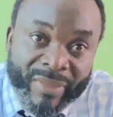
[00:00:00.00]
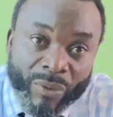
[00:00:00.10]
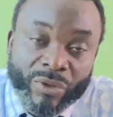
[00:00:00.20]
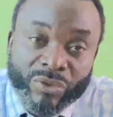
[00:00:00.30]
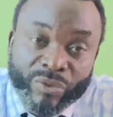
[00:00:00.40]

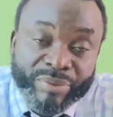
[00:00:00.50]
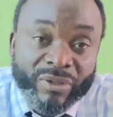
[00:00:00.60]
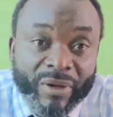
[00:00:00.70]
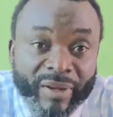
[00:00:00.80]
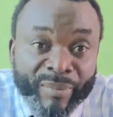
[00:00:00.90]
We want to
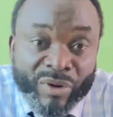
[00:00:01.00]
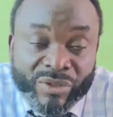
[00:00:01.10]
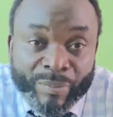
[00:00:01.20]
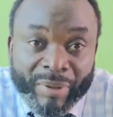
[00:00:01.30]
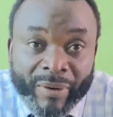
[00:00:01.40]
build up the
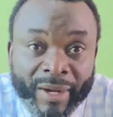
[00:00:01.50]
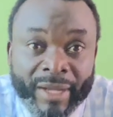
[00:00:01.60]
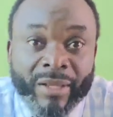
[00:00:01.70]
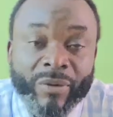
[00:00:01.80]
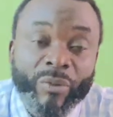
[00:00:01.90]
muscle power.
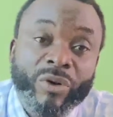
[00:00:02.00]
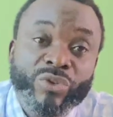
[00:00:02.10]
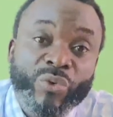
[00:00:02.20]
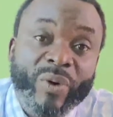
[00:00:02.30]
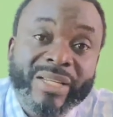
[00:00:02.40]
We want
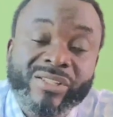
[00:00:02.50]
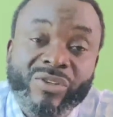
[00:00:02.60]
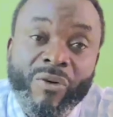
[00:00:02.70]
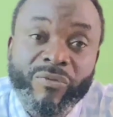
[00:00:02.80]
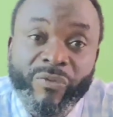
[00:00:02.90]
to
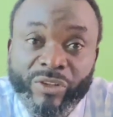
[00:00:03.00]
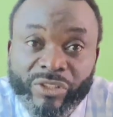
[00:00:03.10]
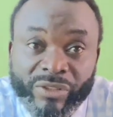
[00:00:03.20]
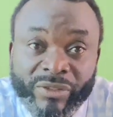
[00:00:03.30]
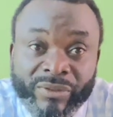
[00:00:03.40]
restore
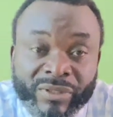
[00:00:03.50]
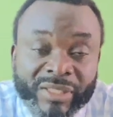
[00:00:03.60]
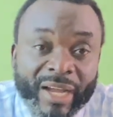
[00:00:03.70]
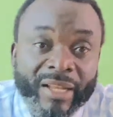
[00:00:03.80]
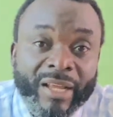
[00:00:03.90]
function.
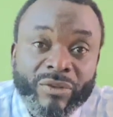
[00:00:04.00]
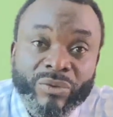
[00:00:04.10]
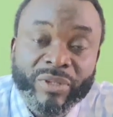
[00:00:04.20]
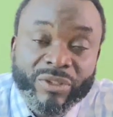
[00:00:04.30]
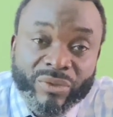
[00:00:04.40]
And how do
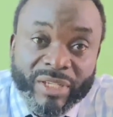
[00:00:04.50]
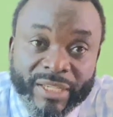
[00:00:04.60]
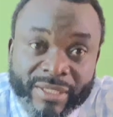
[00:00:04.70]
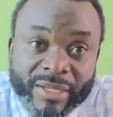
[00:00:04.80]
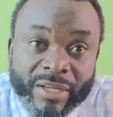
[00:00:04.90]
we do
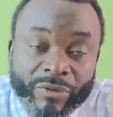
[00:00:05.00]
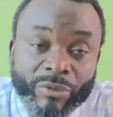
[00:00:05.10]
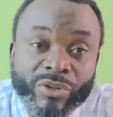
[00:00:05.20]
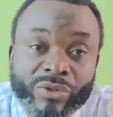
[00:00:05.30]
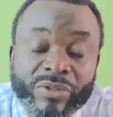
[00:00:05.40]
this?
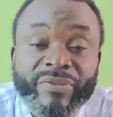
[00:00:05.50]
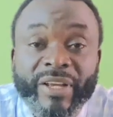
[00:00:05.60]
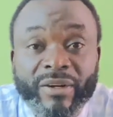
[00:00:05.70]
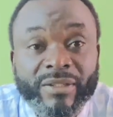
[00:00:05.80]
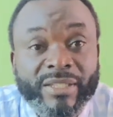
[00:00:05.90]
We use
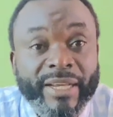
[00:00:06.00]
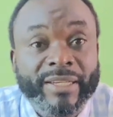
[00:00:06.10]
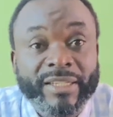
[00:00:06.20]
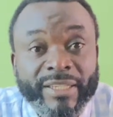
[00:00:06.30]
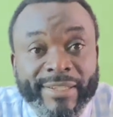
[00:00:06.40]
various
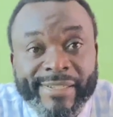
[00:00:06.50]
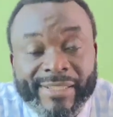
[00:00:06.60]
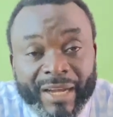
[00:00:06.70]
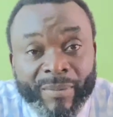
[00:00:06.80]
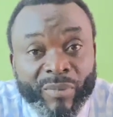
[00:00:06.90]

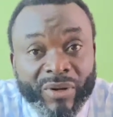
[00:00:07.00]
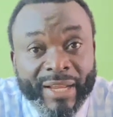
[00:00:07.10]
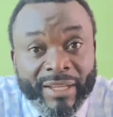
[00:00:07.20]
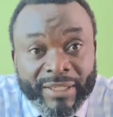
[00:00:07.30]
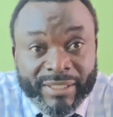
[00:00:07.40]
techniques and
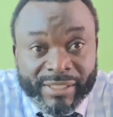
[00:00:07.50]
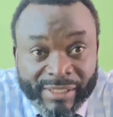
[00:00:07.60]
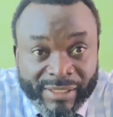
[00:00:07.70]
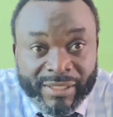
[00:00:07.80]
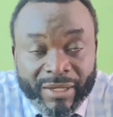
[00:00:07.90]
modalities.